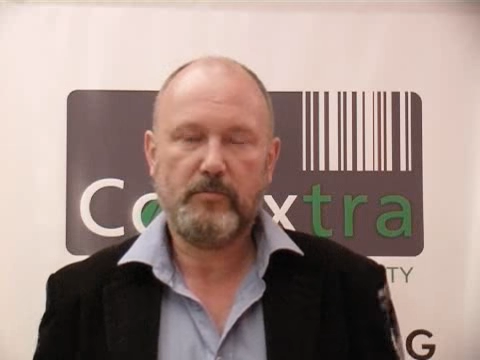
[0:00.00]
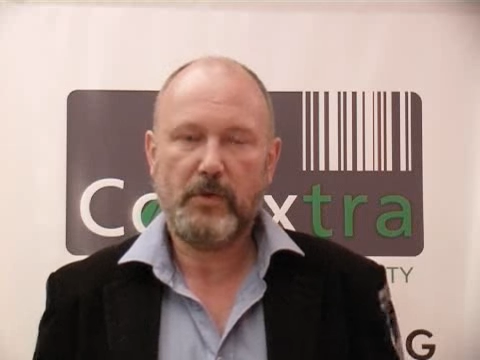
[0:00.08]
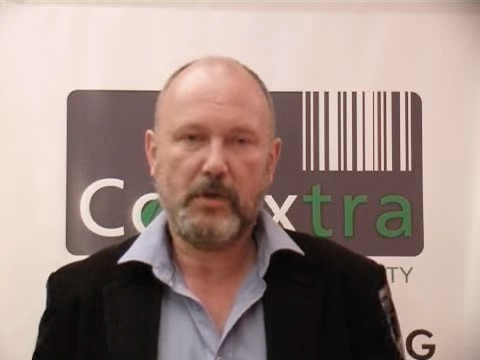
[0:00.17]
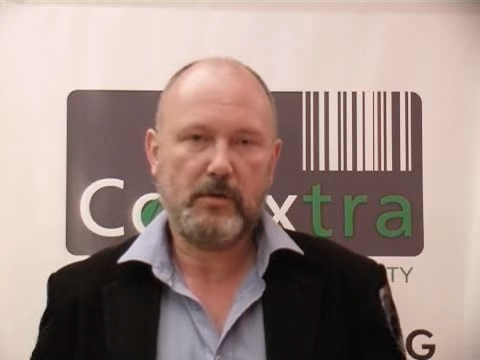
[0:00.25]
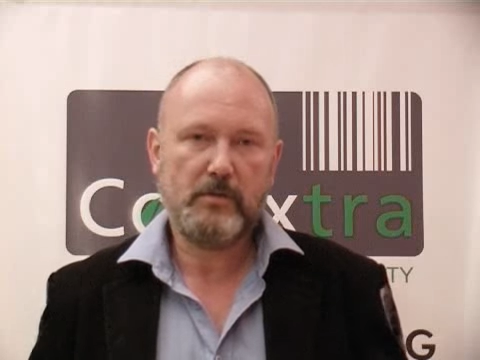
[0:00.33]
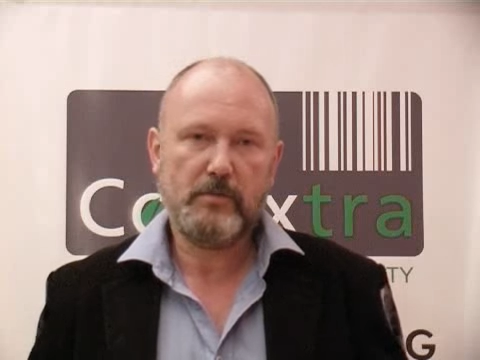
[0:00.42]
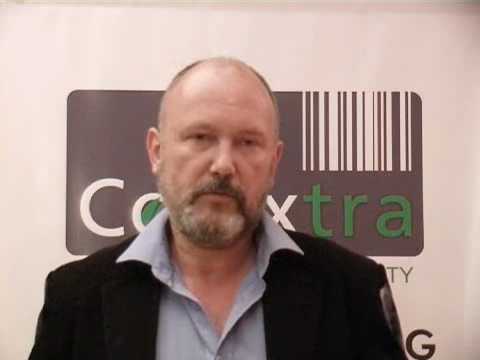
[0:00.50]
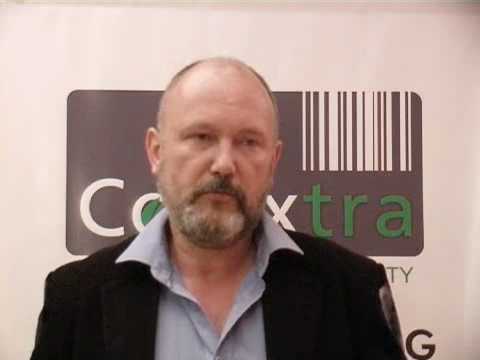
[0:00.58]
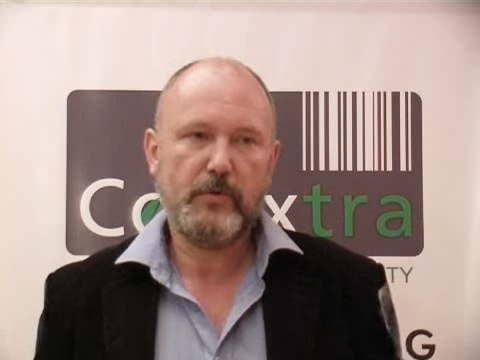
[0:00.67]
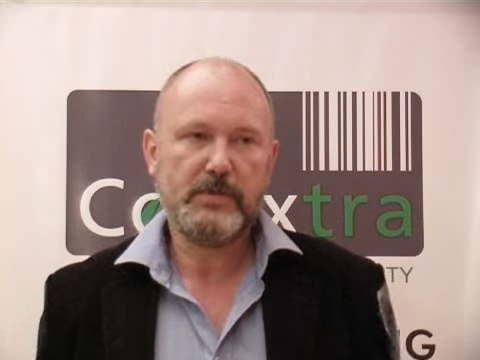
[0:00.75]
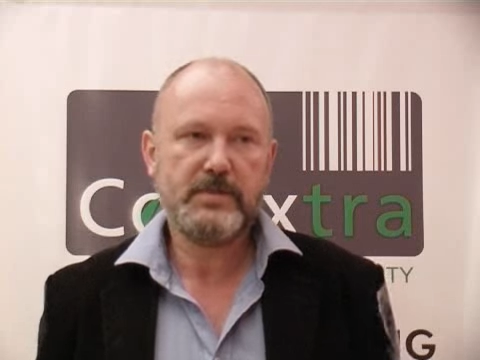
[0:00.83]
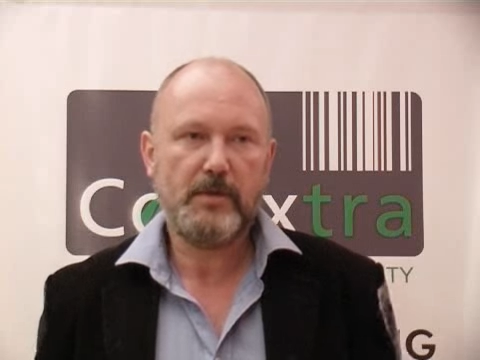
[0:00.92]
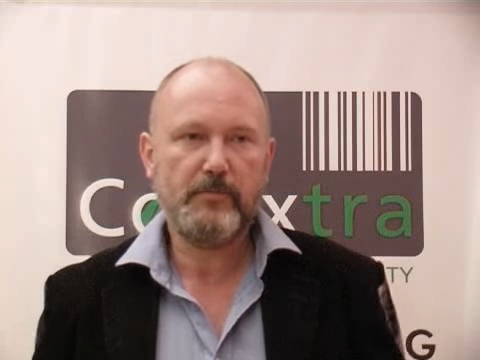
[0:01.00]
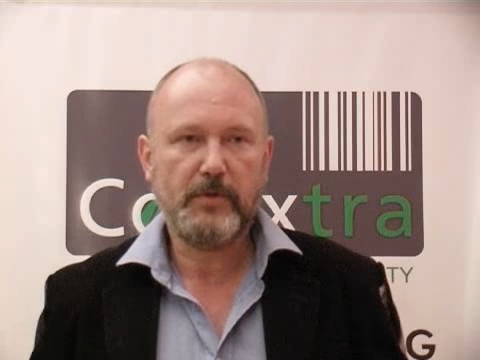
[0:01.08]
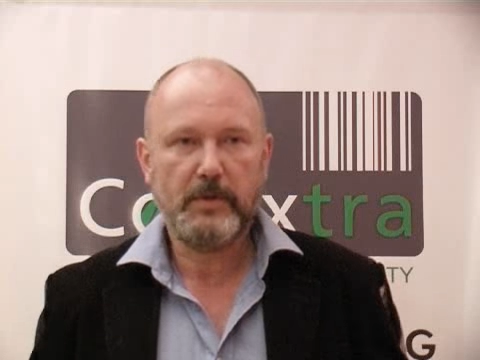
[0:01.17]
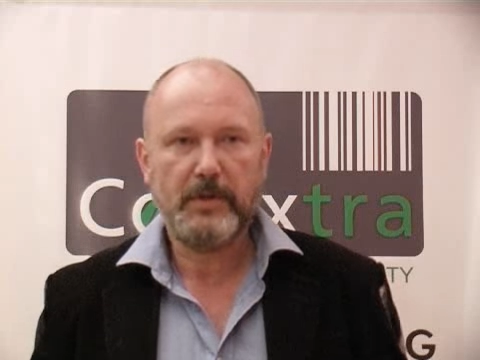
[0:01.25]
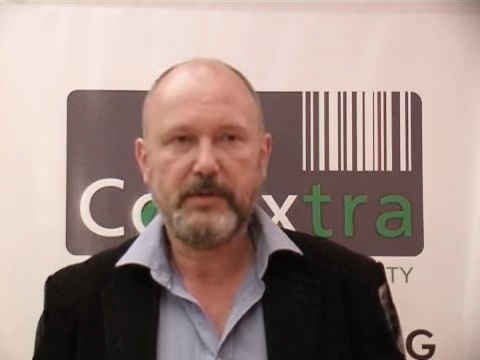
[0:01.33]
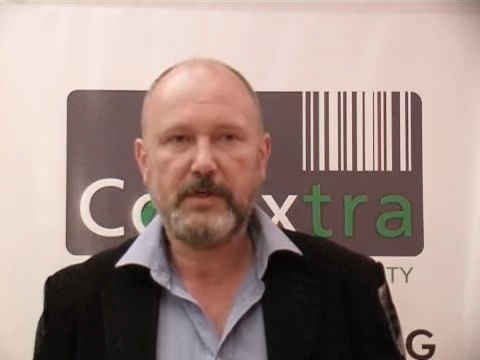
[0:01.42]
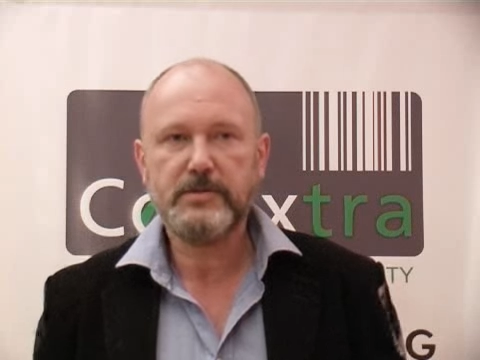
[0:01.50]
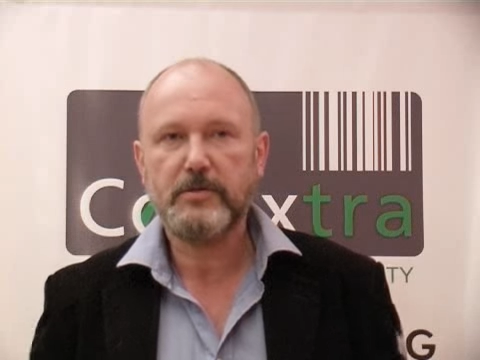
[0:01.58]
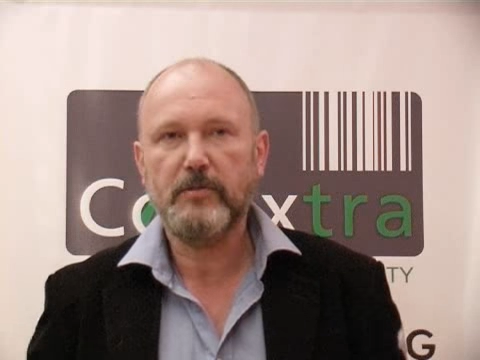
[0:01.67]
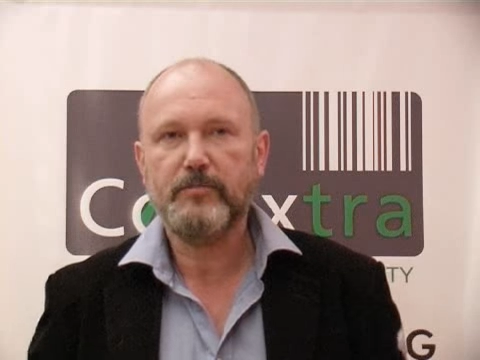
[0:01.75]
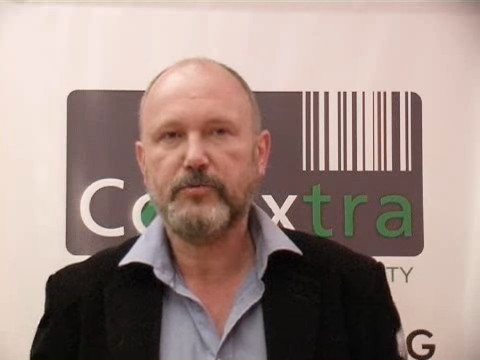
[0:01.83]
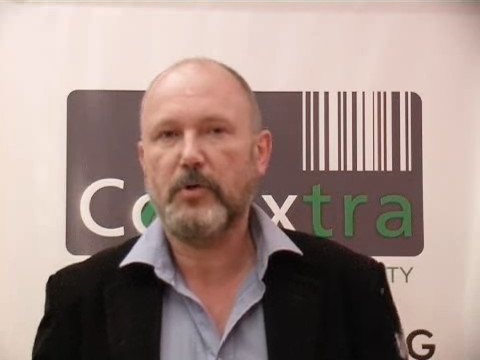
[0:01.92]
for example,
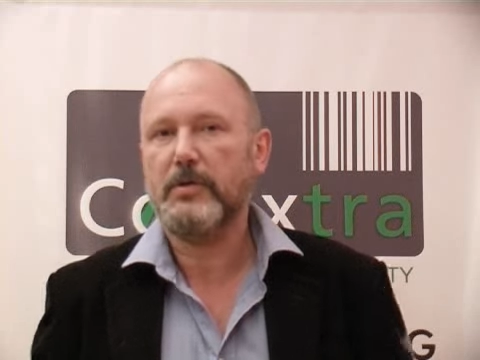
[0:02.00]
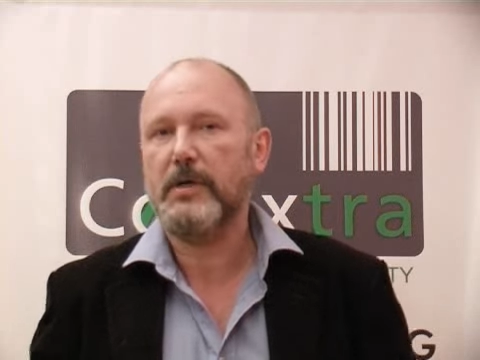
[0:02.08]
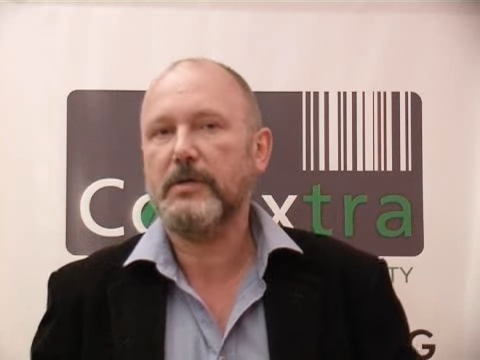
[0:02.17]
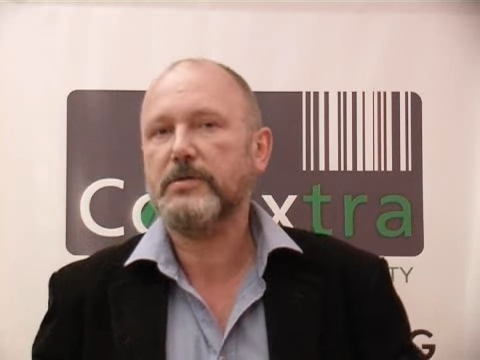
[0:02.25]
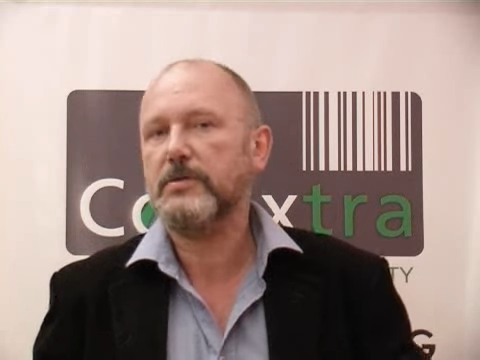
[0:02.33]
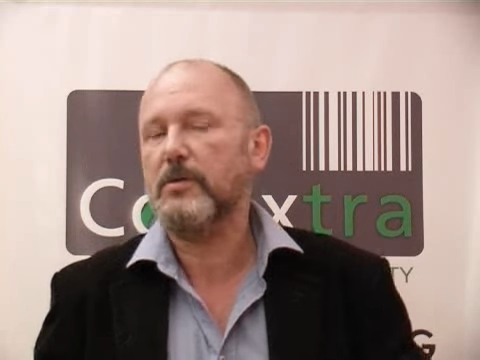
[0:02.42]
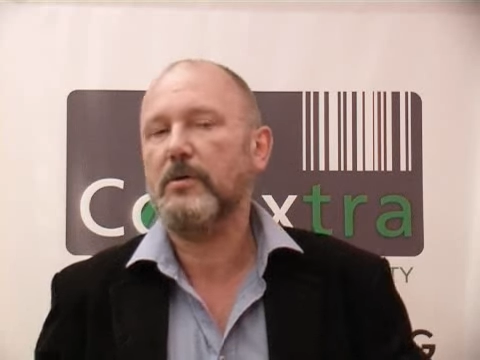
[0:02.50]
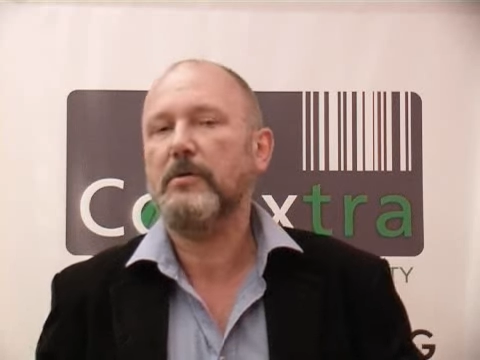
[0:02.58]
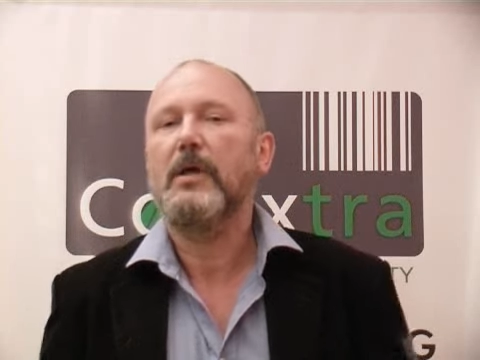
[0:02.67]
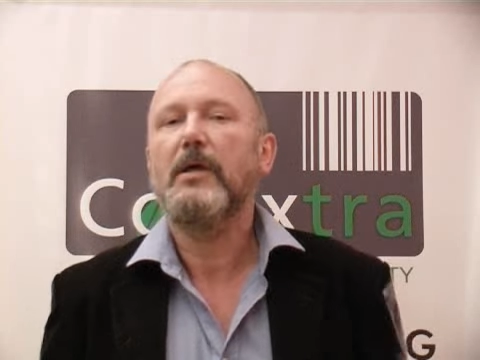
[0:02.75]
industrial products or